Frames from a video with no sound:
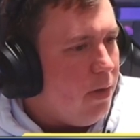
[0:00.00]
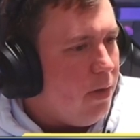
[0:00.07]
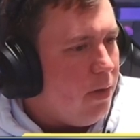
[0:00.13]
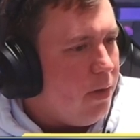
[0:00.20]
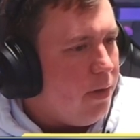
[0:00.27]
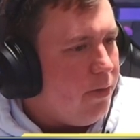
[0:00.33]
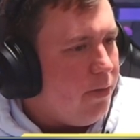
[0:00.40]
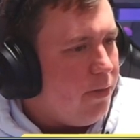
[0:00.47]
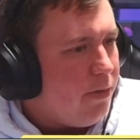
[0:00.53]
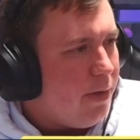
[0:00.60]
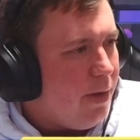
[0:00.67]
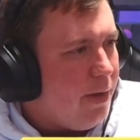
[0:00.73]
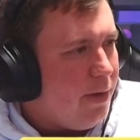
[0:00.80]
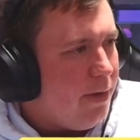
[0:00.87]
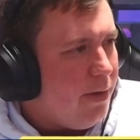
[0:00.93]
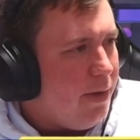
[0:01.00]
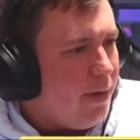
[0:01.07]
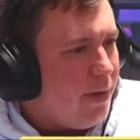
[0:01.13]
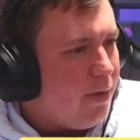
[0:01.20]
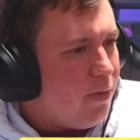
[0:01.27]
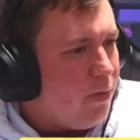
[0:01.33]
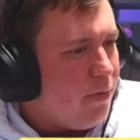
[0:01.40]
This is handy
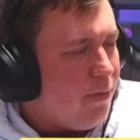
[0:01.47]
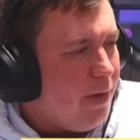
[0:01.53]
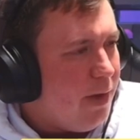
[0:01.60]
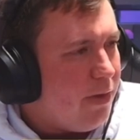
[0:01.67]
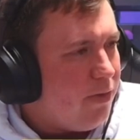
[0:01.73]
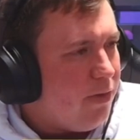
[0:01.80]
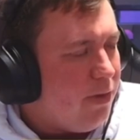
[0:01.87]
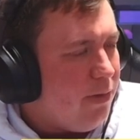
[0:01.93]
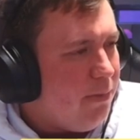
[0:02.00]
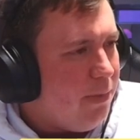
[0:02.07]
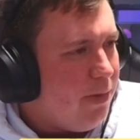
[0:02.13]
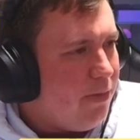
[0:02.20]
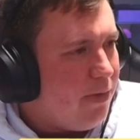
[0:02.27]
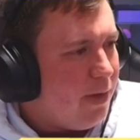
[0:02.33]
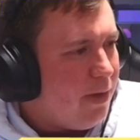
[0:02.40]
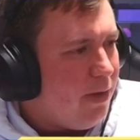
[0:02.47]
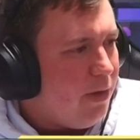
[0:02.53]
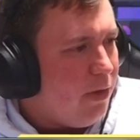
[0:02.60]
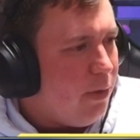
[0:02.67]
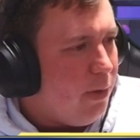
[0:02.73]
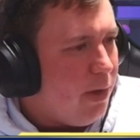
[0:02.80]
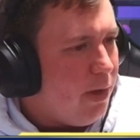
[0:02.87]
against Reflection, means they can't do
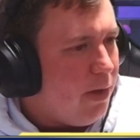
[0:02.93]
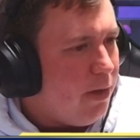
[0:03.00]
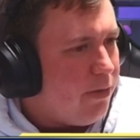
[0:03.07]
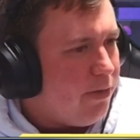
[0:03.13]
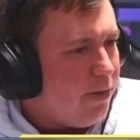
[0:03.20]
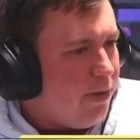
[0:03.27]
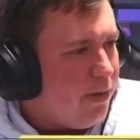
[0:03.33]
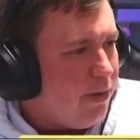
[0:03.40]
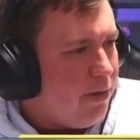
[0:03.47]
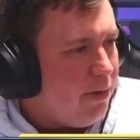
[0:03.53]
it in our turn.